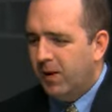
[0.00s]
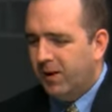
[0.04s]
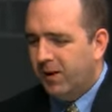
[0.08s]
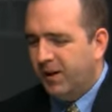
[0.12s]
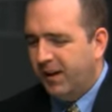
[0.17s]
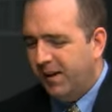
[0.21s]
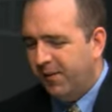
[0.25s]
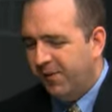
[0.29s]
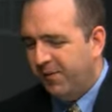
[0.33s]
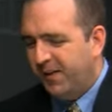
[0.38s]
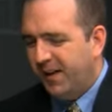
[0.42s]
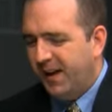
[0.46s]
Well,
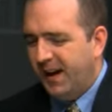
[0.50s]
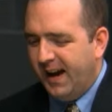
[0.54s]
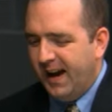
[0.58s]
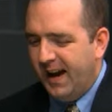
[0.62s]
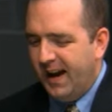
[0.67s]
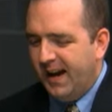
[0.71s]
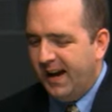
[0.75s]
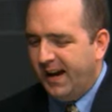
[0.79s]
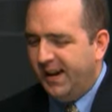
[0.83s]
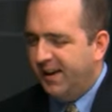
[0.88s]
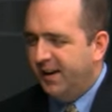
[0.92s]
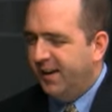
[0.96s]
if they
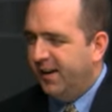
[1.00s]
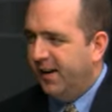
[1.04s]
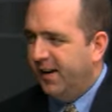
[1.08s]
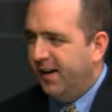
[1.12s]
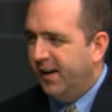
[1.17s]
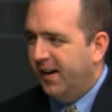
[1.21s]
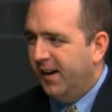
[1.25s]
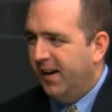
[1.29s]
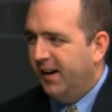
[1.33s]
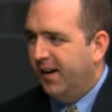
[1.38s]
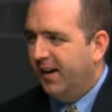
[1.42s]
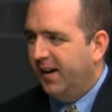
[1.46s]

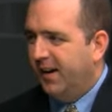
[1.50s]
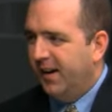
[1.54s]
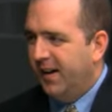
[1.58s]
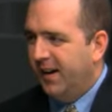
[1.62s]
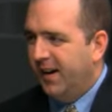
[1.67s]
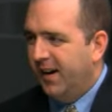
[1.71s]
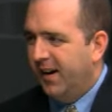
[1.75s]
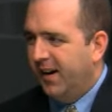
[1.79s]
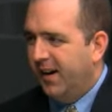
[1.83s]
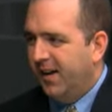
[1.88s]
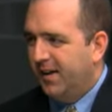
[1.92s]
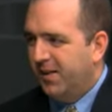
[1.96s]

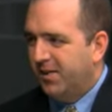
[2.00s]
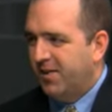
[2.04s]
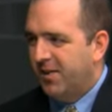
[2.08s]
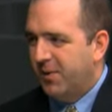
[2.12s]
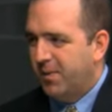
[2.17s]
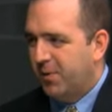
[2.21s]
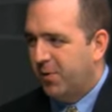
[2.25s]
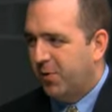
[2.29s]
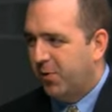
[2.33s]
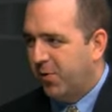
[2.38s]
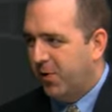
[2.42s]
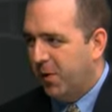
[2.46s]
had
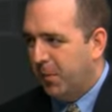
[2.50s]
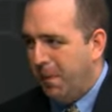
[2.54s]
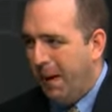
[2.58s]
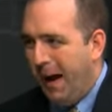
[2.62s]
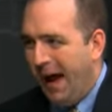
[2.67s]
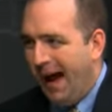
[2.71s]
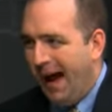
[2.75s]
some sort of